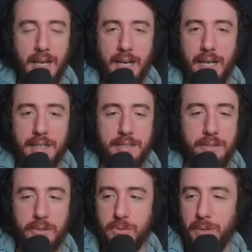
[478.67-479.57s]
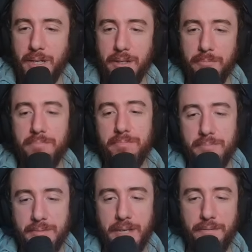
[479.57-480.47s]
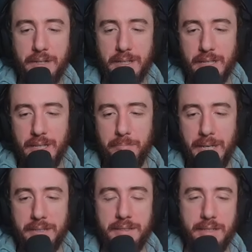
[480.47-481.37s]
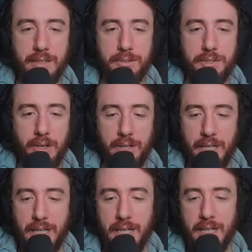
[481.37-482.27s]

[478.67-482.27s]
and Cinder Swallow, definitely the best single target